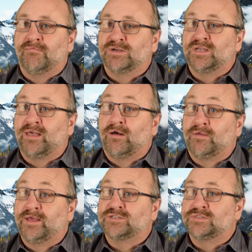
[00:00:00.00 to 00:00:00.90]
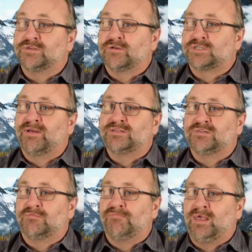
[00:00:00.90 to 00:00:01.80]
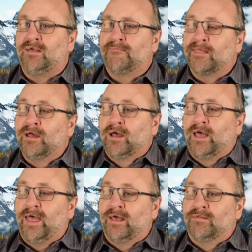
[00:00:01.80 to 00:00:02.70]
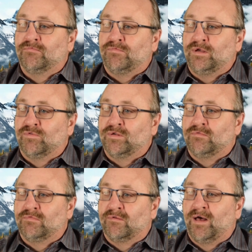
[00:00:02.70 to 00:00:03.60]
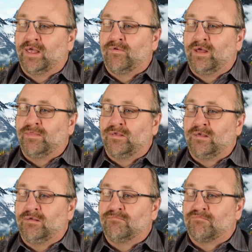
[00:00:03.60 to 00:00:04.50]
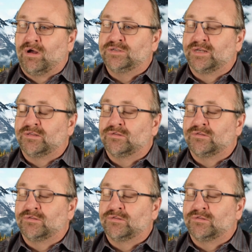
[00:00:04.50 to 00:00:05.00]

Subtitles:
emission calculations are expected to be, and we would evaluate the project in